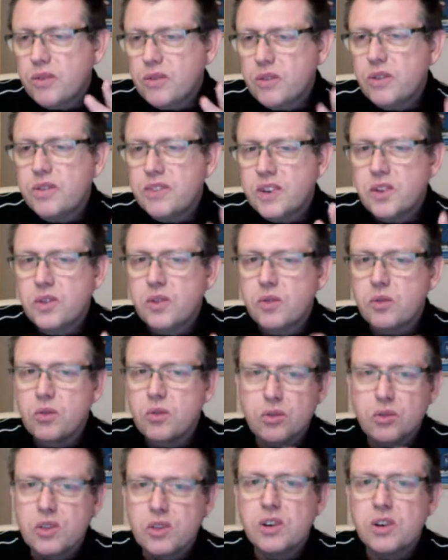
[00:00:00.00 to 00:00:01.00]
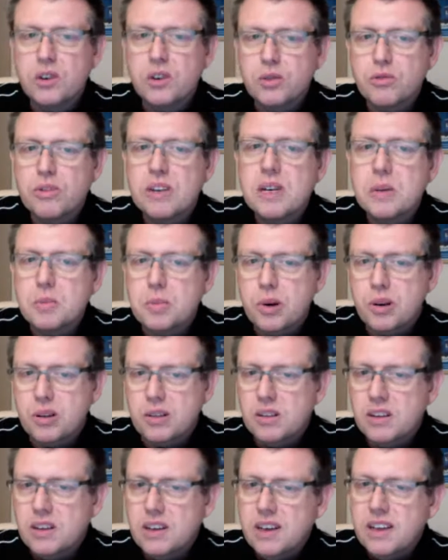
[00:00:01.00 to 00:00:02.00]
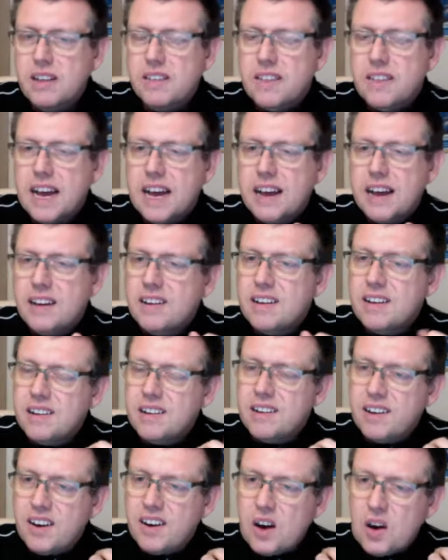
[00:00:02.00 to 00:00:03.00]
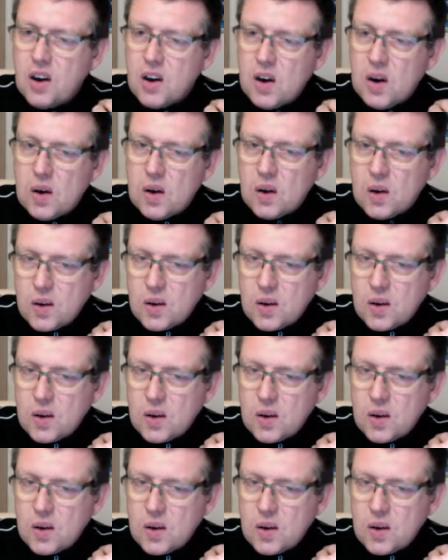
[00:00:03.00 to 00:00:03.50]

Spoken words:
universal laws that are agreed upon that are